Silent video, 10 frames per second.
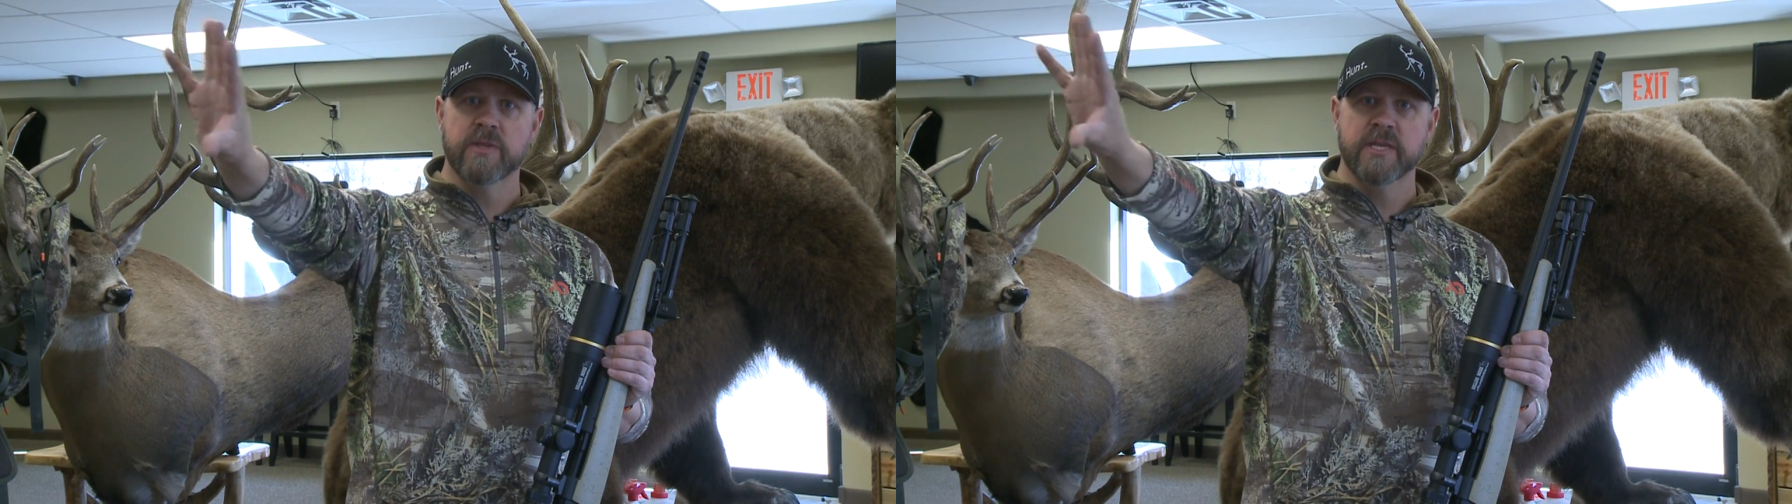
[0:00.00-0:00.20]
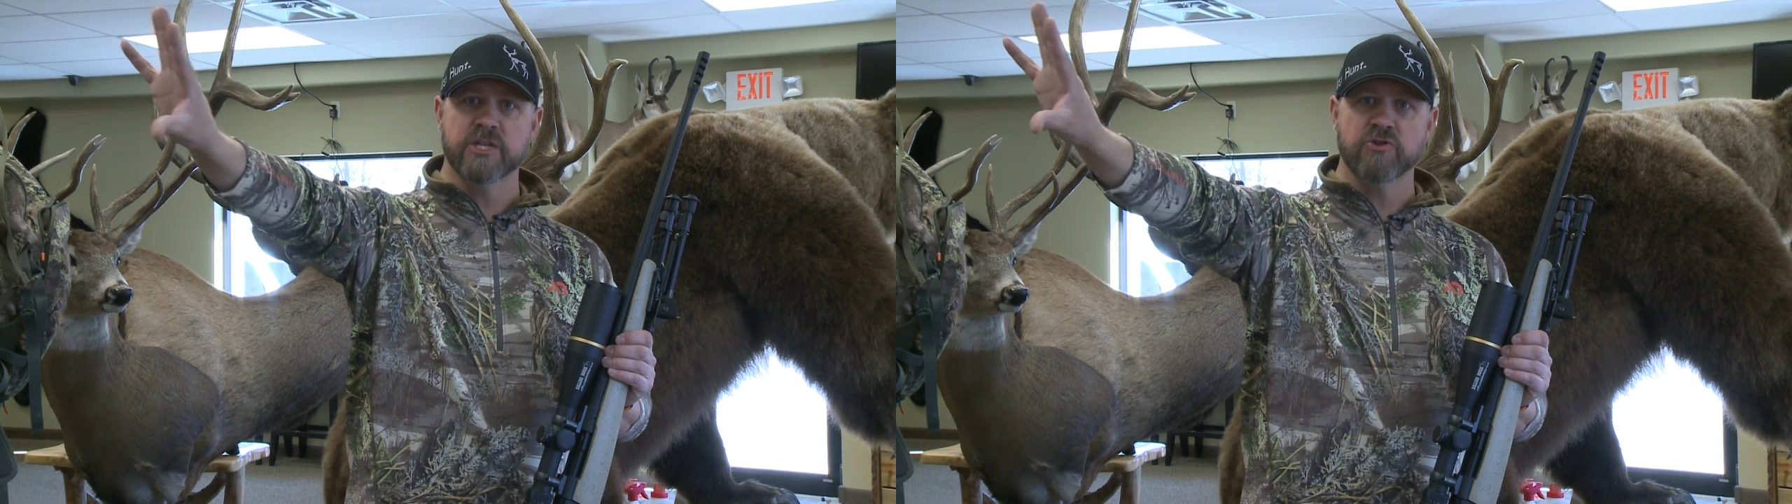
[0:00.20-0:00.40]

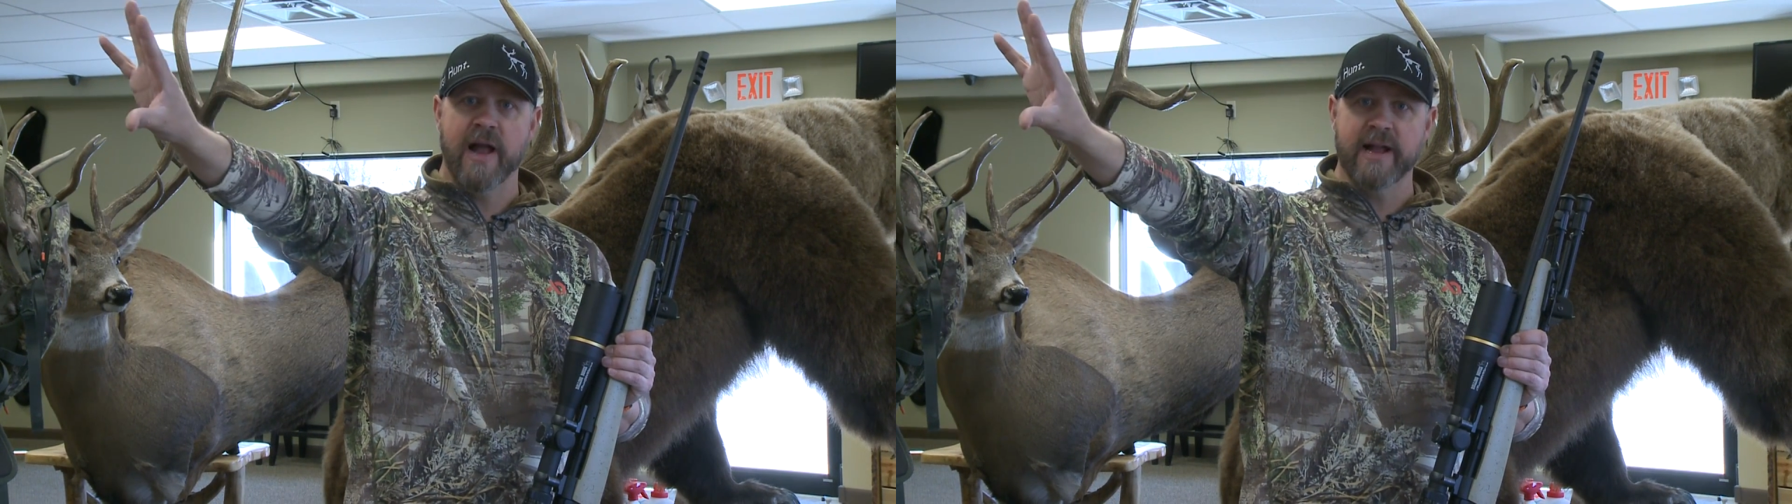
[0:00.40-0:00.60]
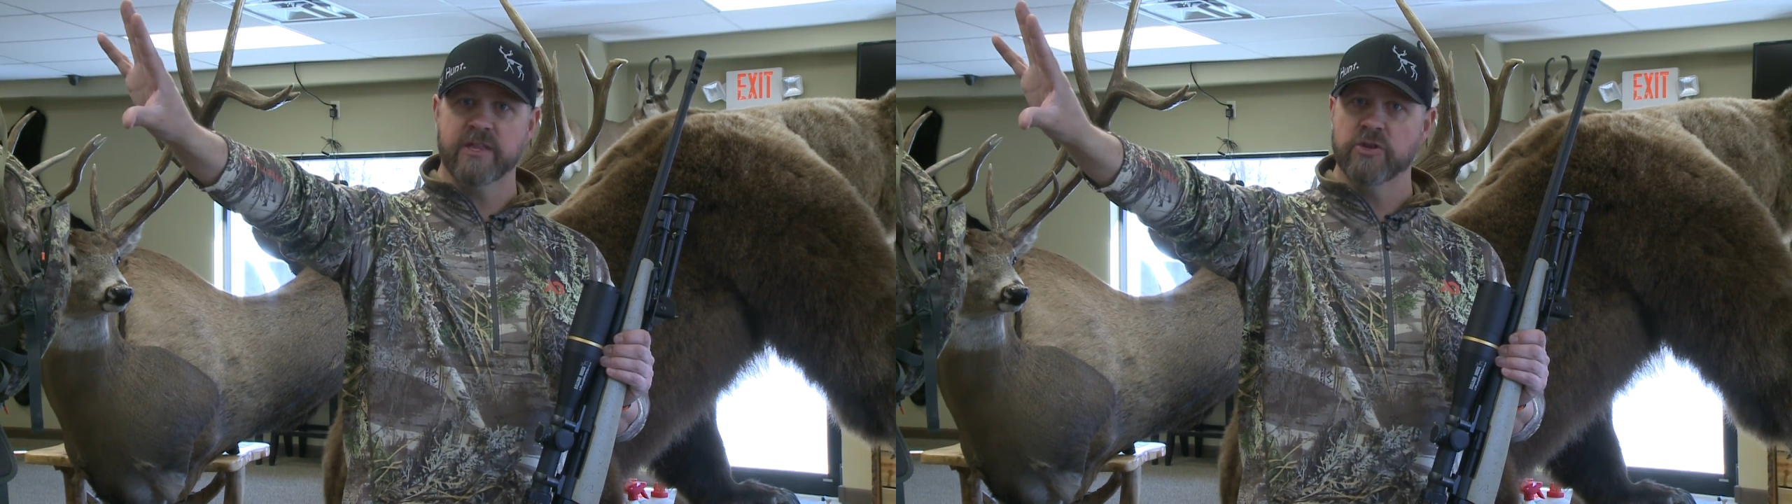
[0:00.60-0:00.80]

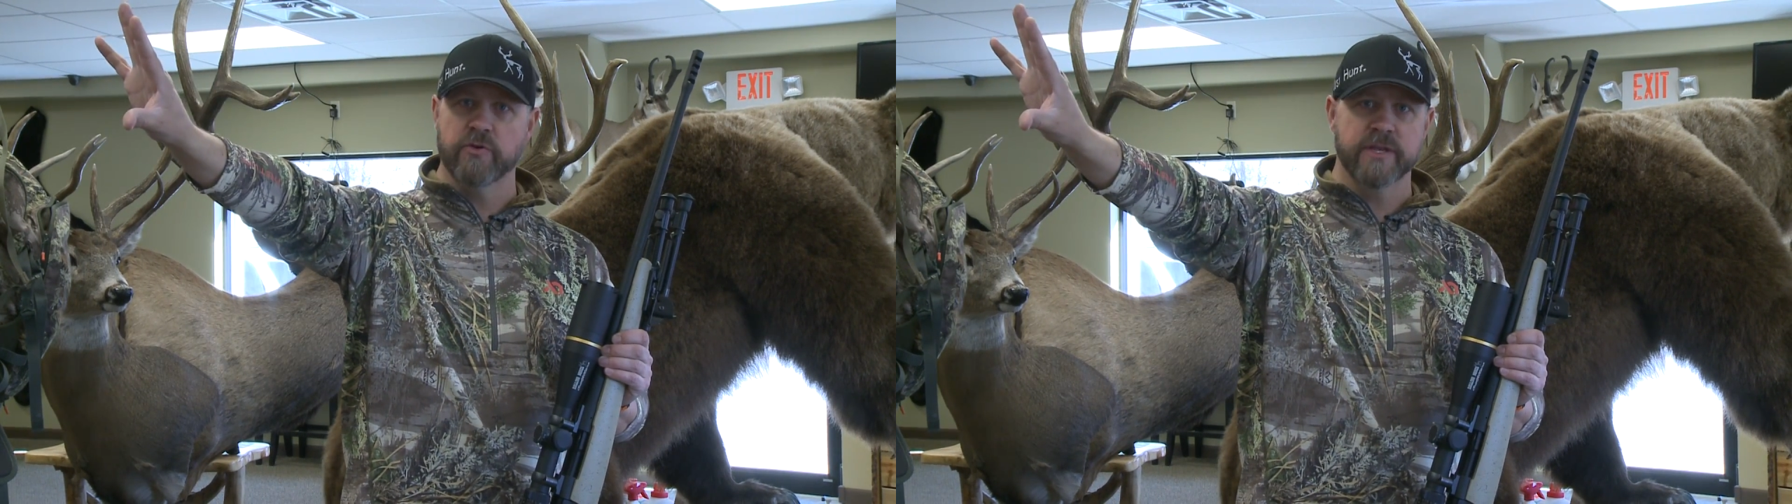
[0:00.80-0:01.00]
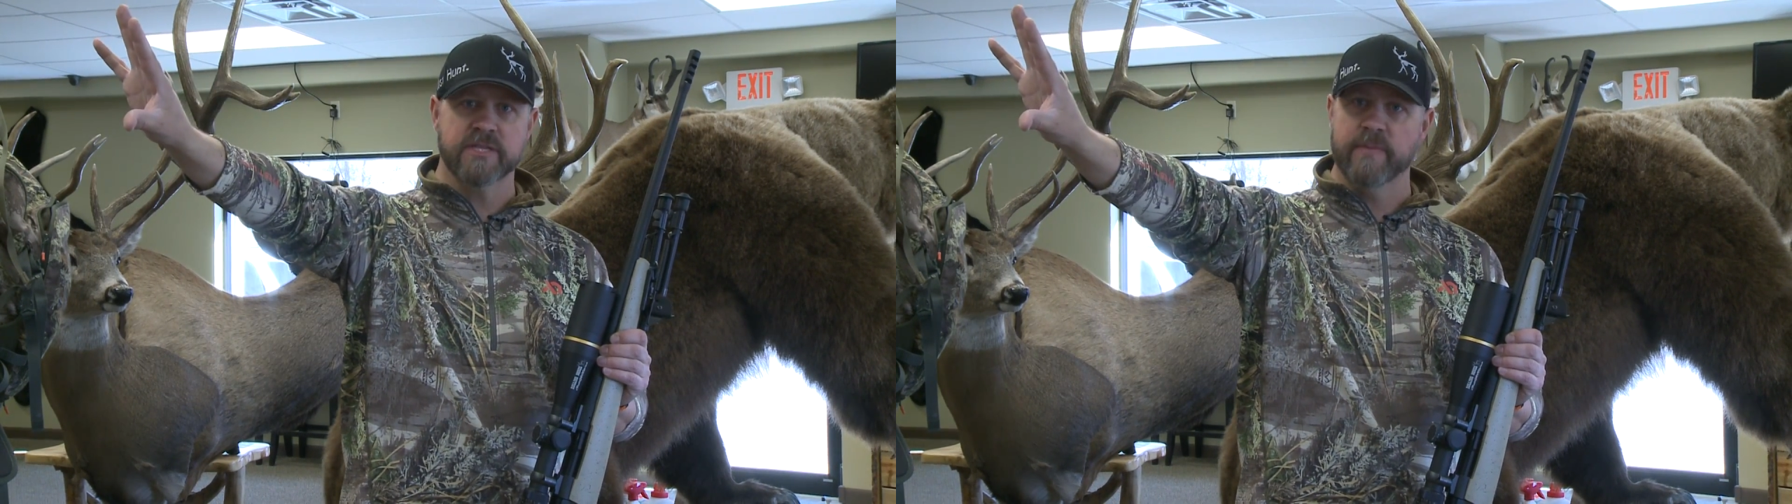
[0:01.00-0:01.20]
distracted
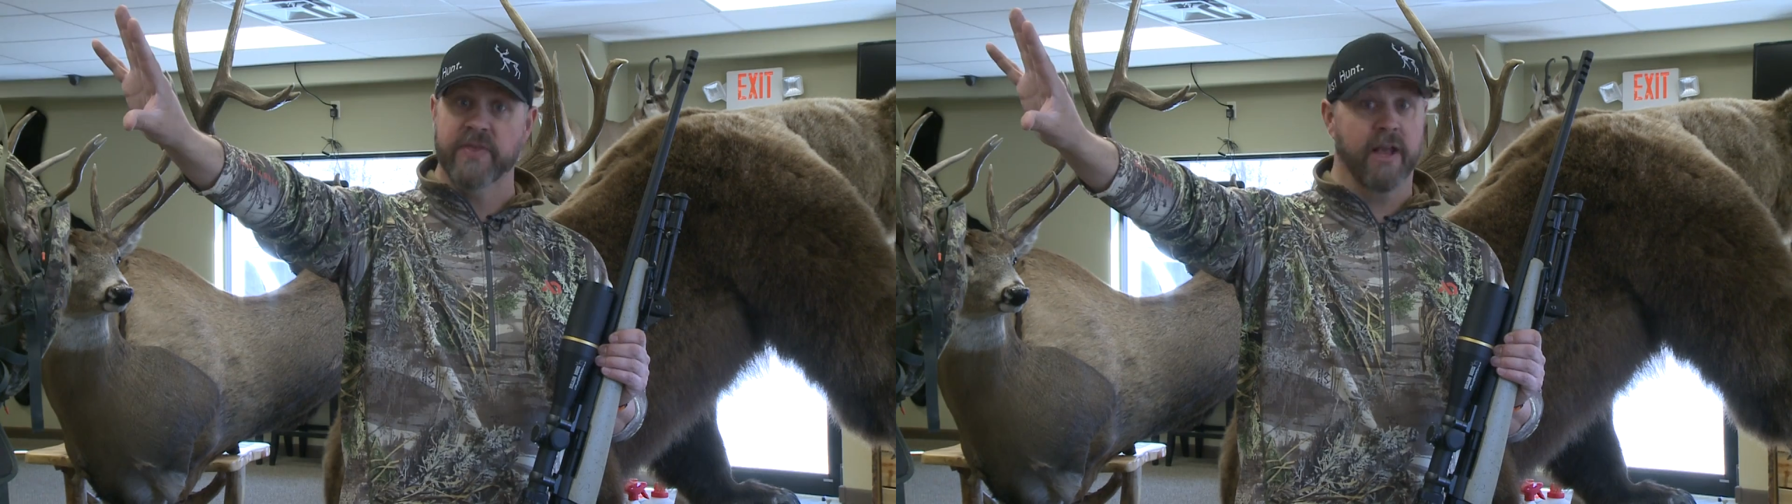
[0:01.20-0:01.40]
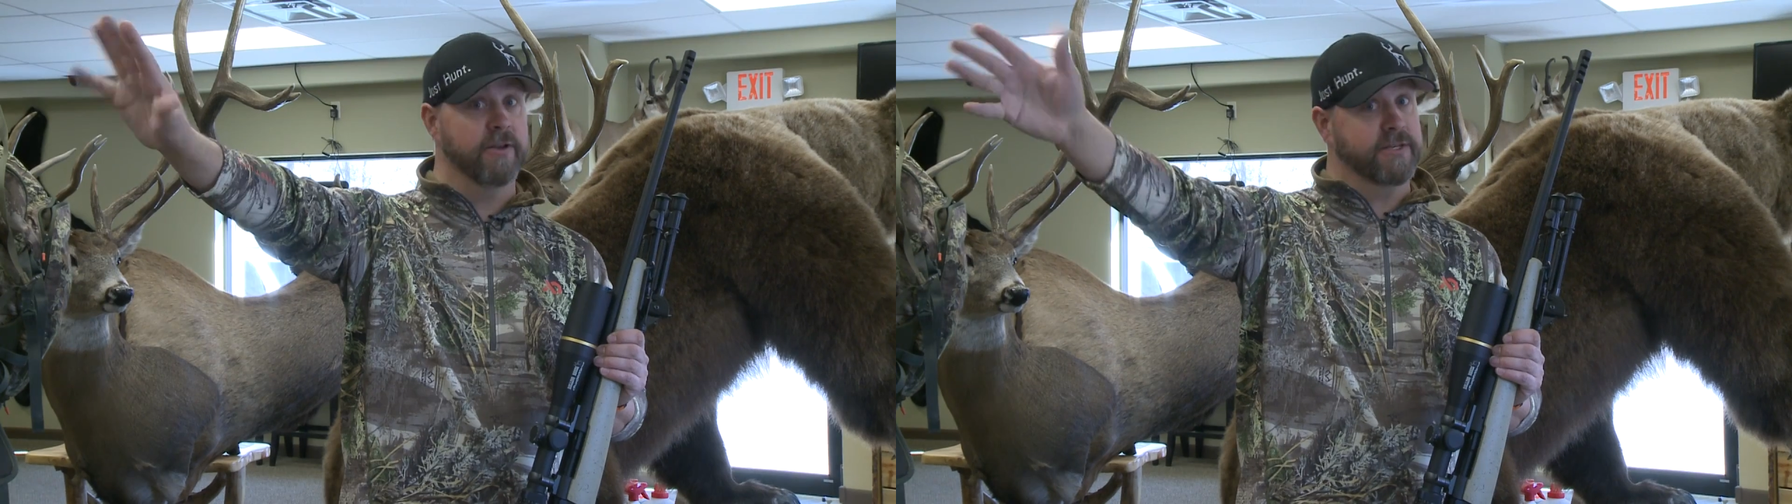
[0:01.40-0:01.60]
doing
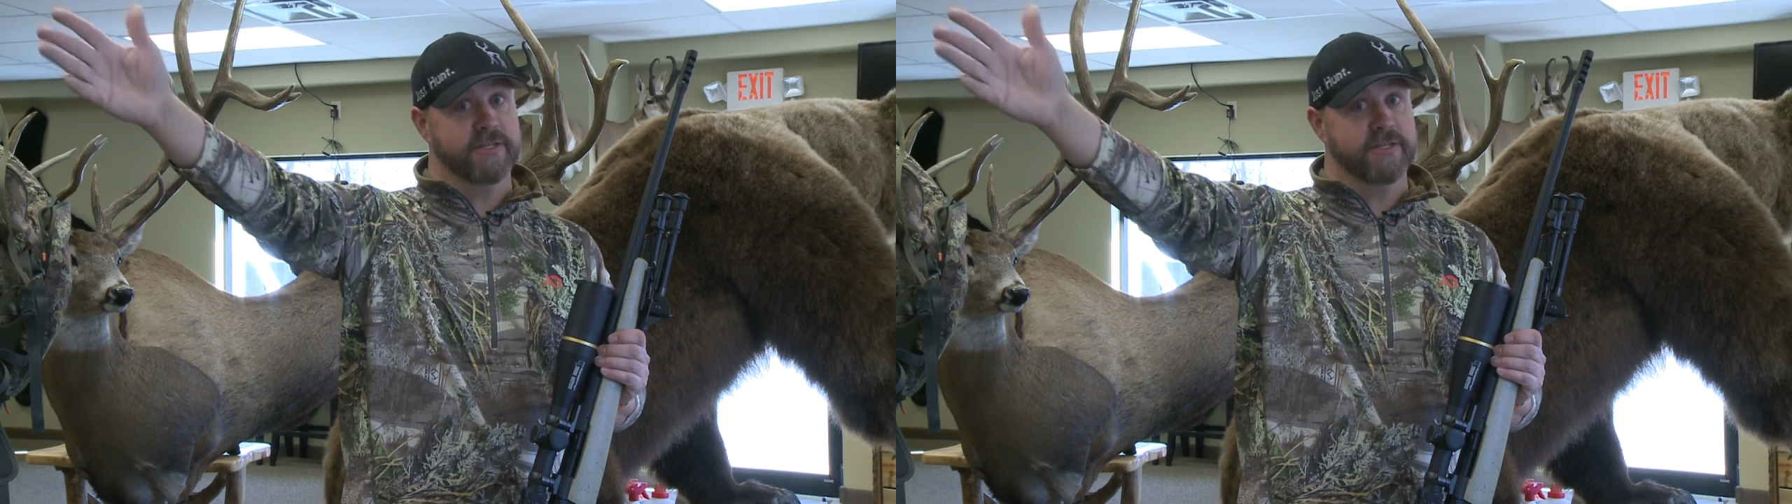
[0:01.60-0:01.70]
something else,